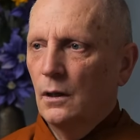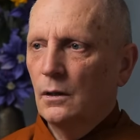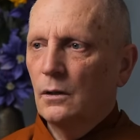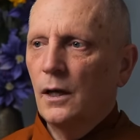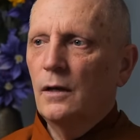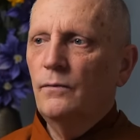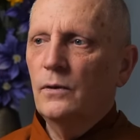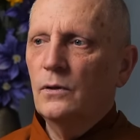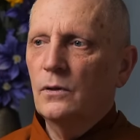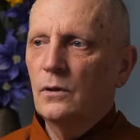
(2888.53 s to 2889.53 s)
uh "Life
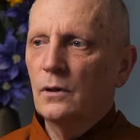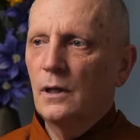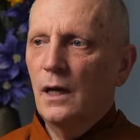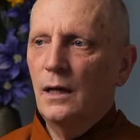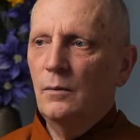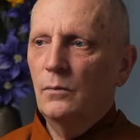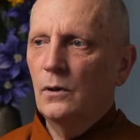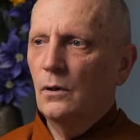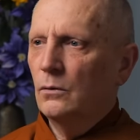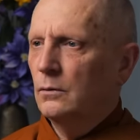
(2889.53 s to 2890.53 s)
Is the Game."
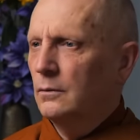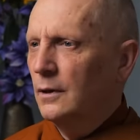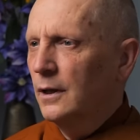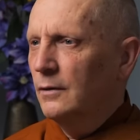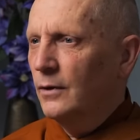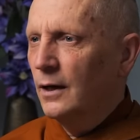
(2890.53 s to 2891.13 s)
No, life.